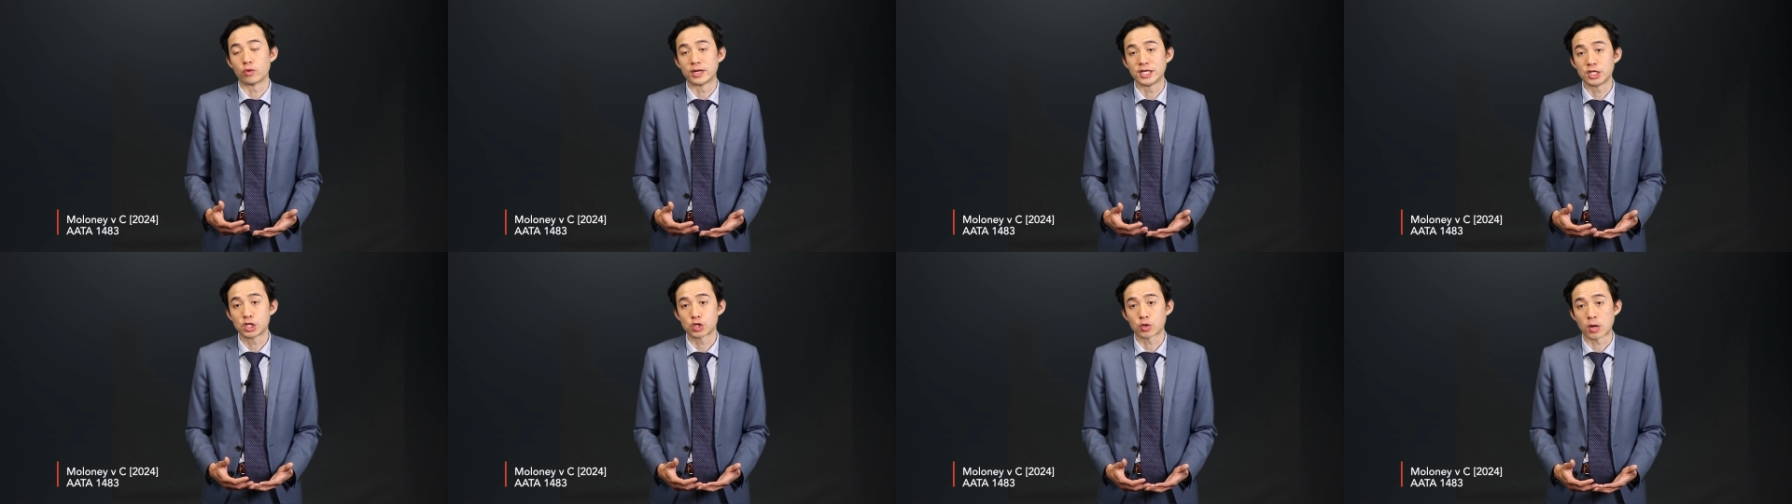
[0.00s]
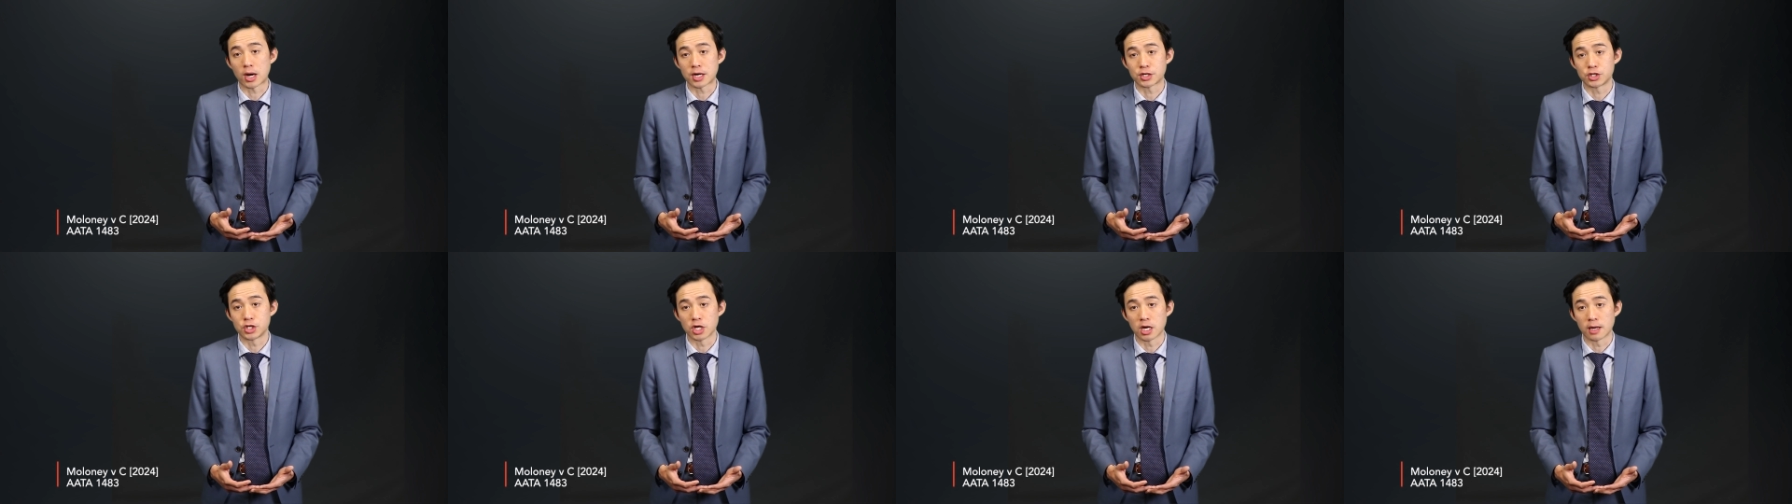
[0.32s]

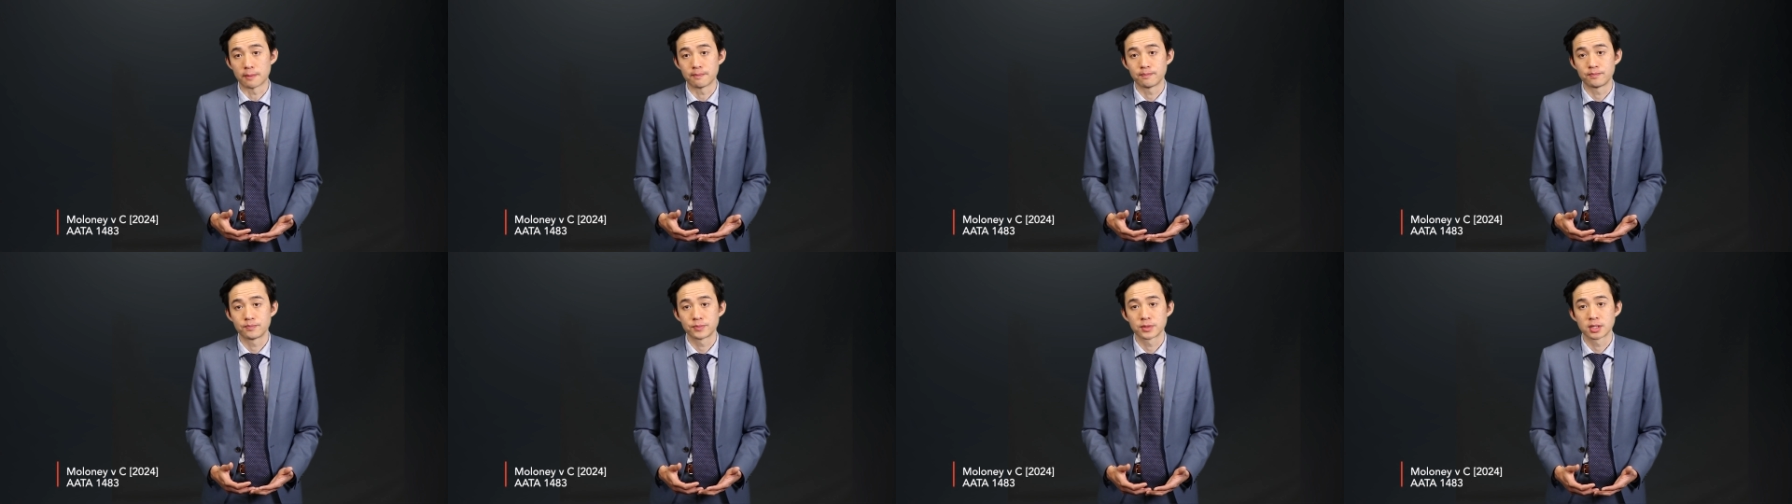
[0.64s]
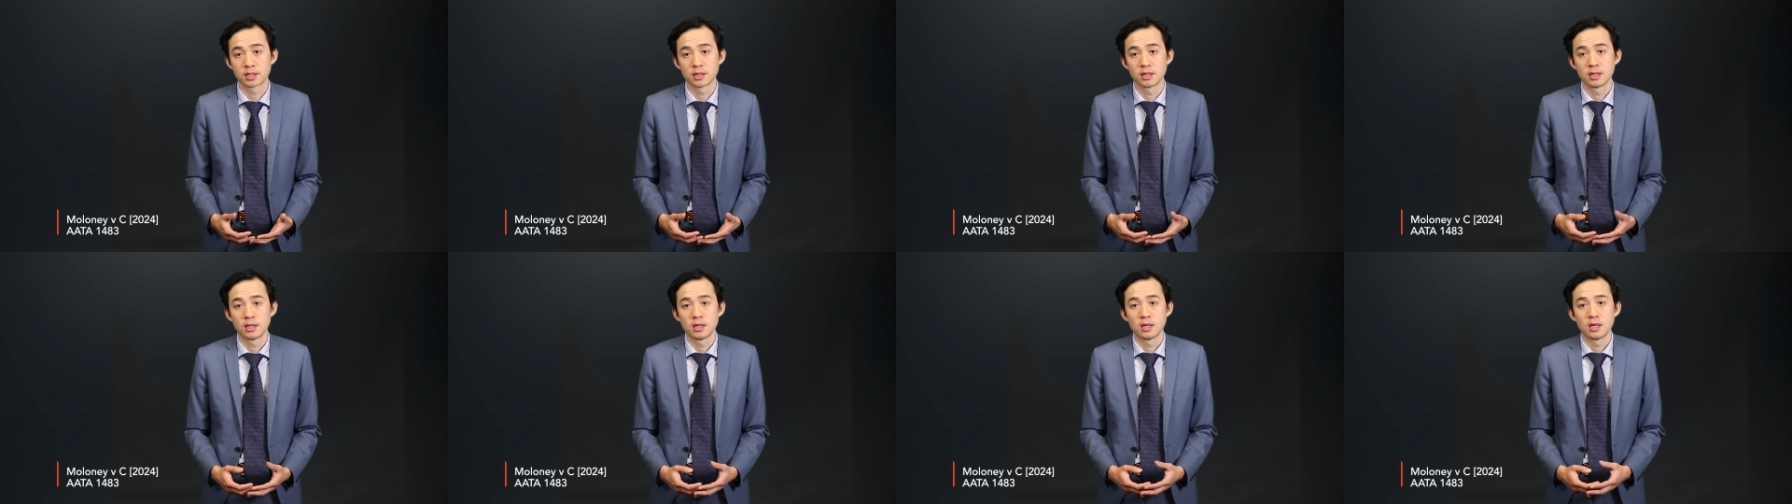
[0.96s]
restructure.
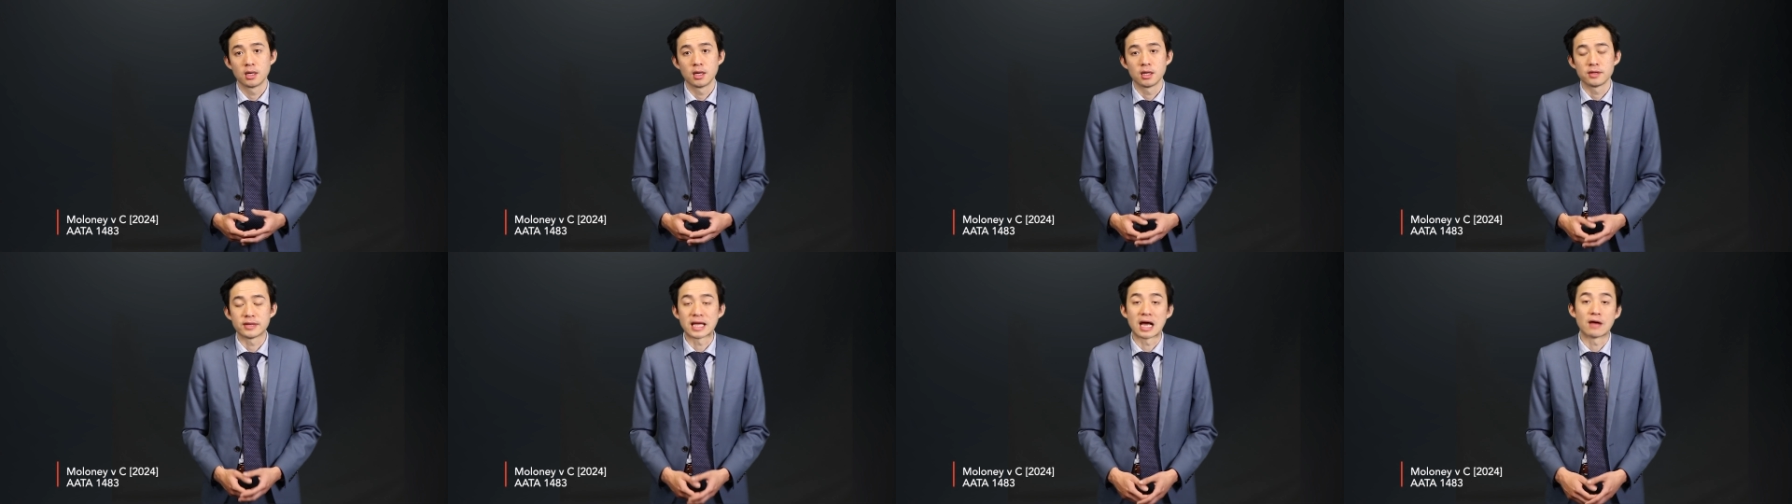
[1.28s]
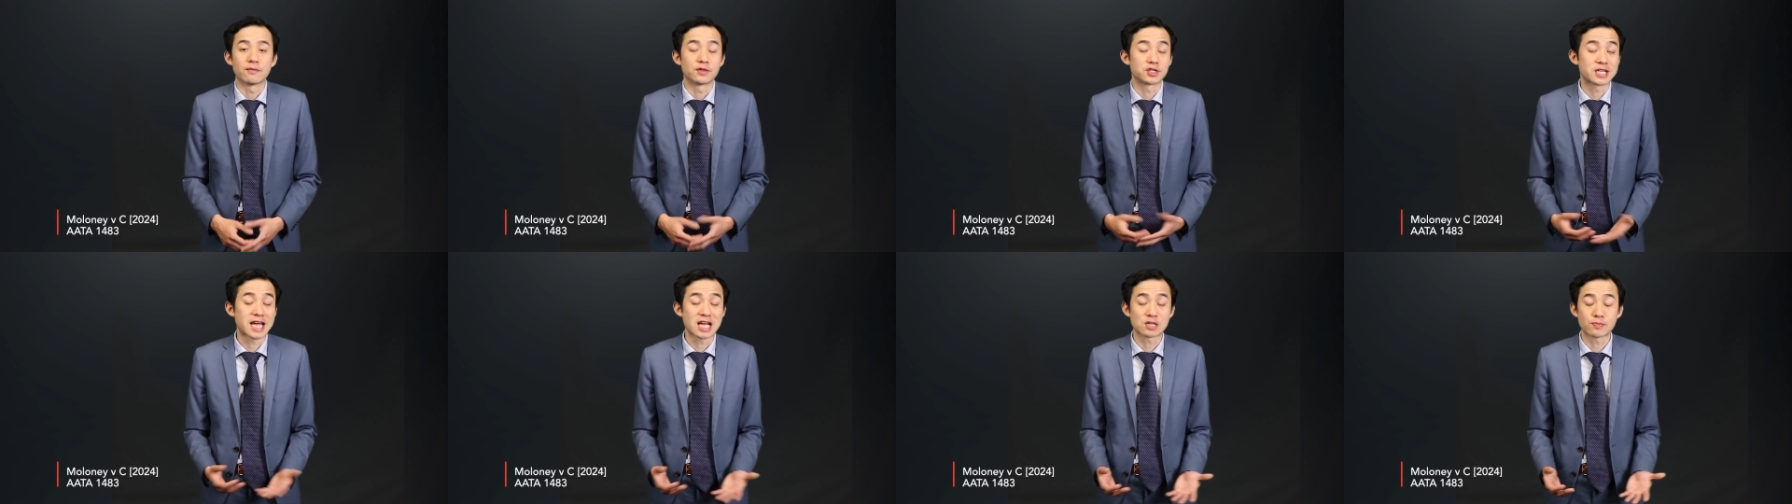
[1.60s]

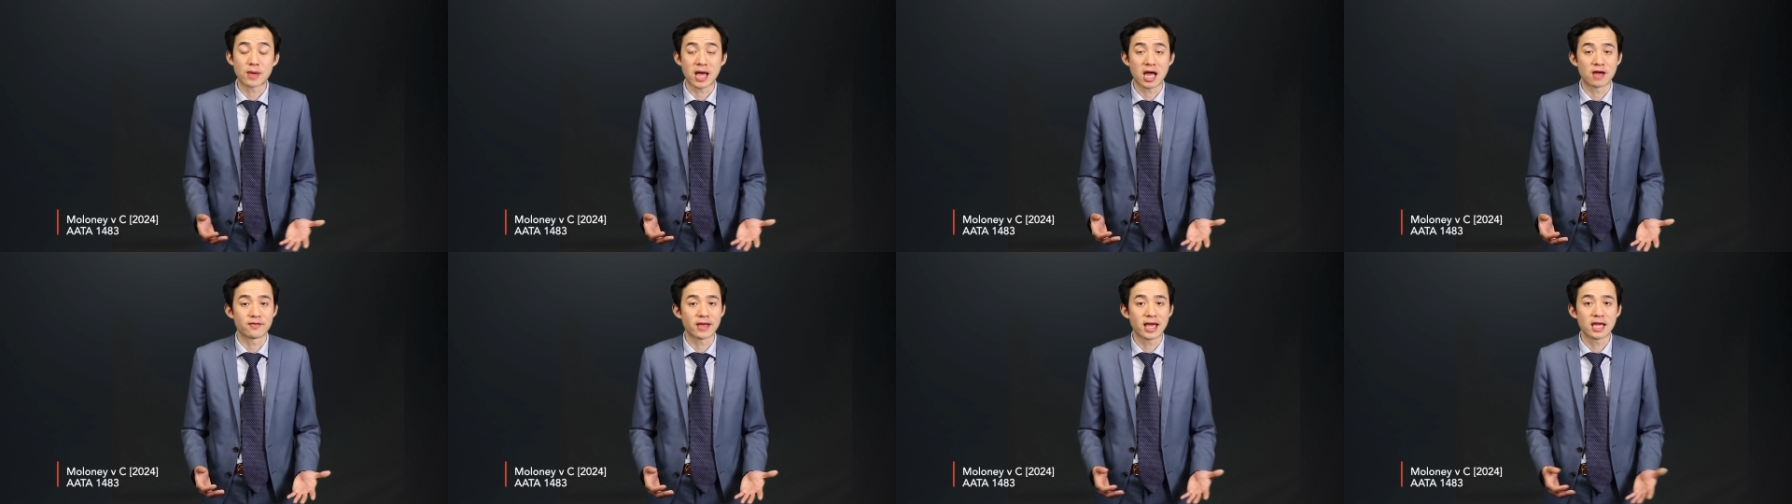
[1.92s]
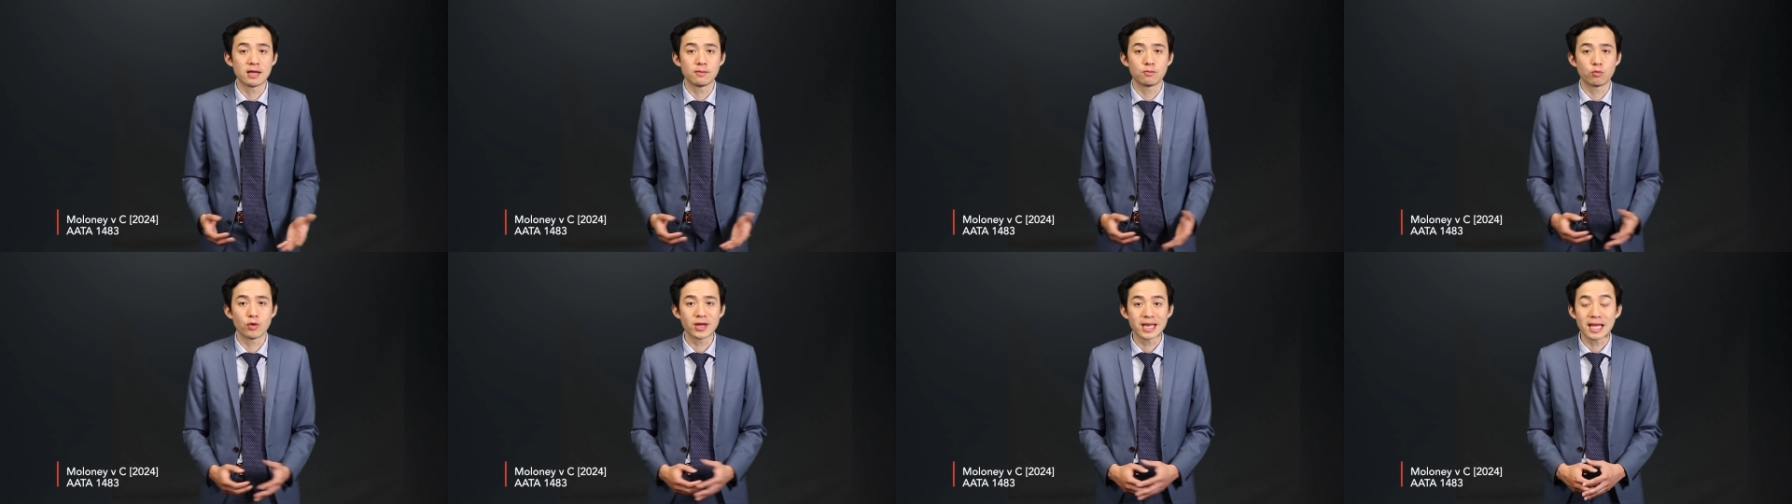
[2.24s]
Now, the taxpayer,
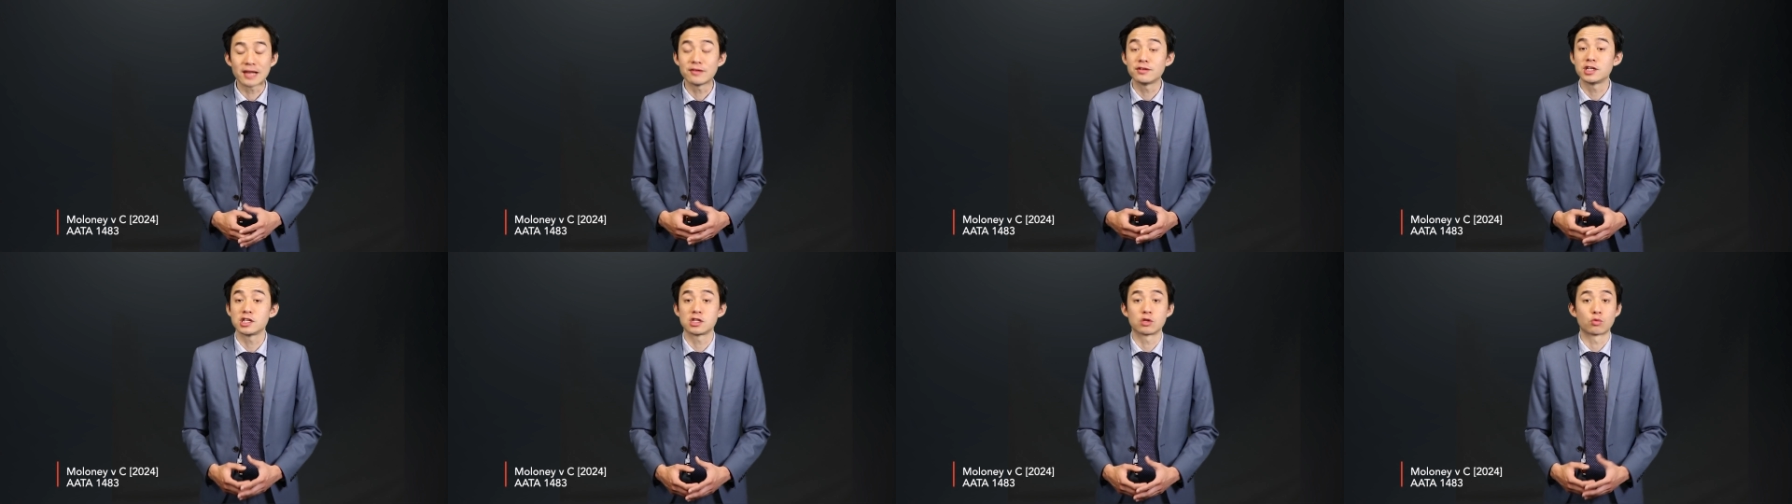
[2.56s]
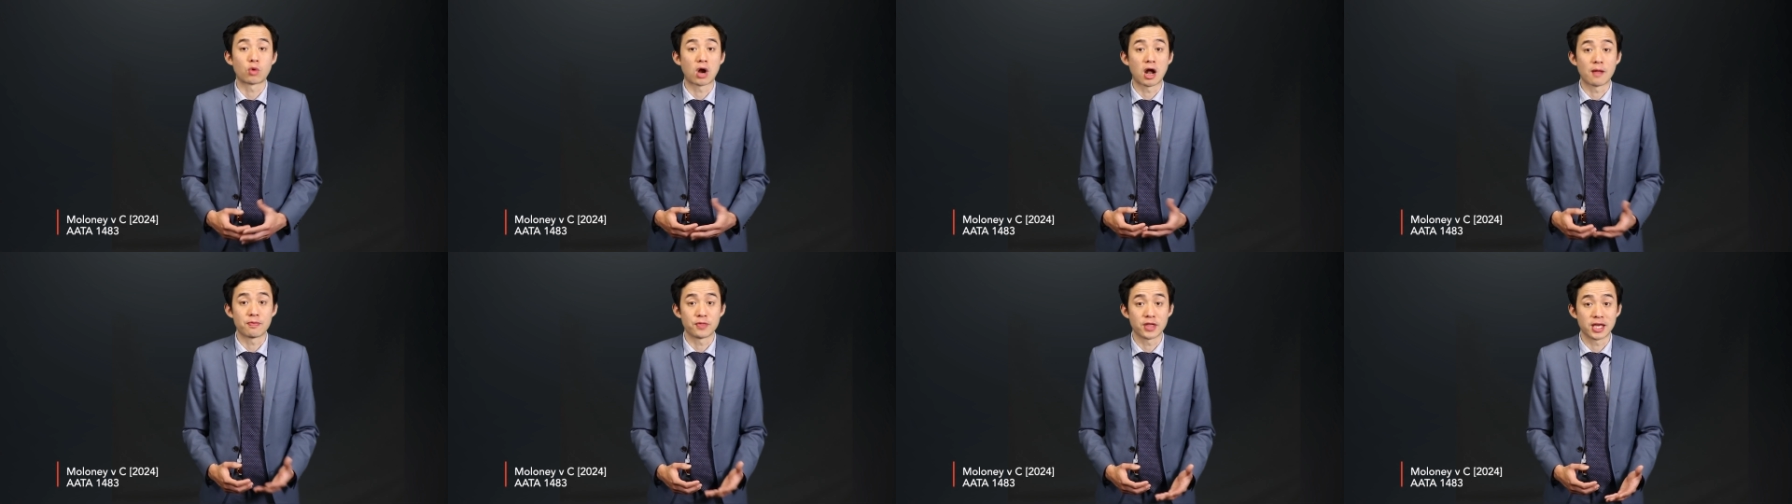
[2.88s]
they went out and did the
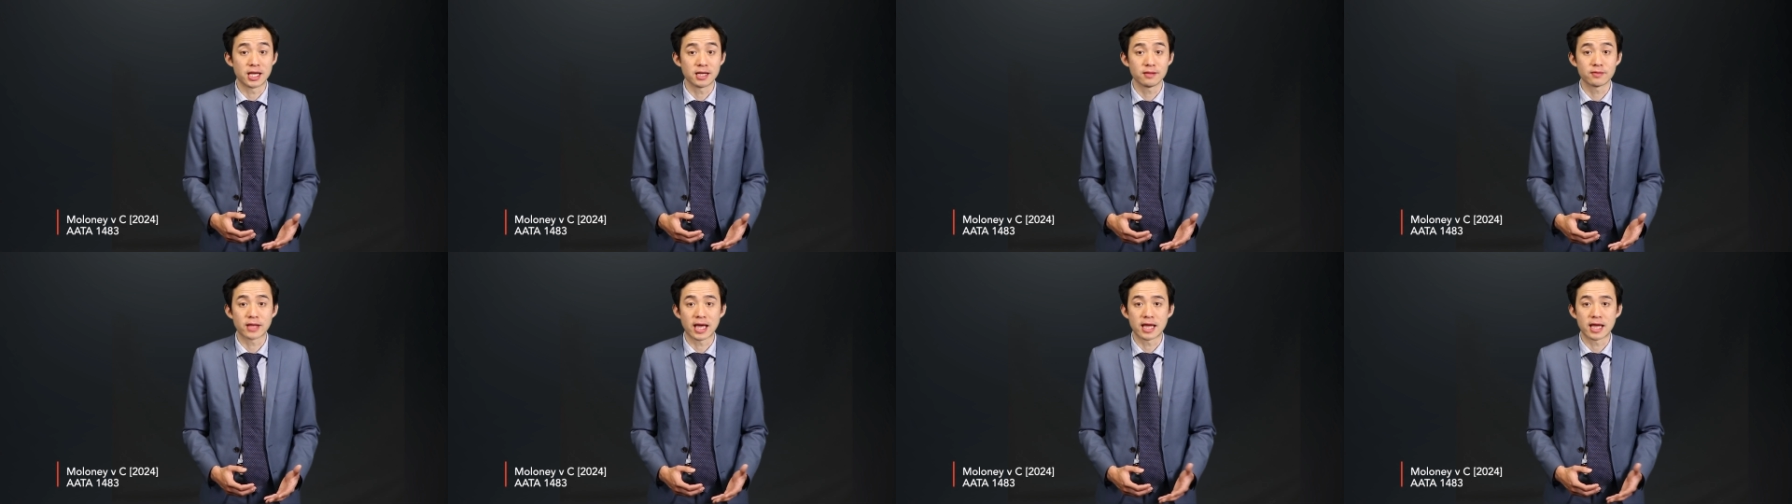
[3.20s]
right thing.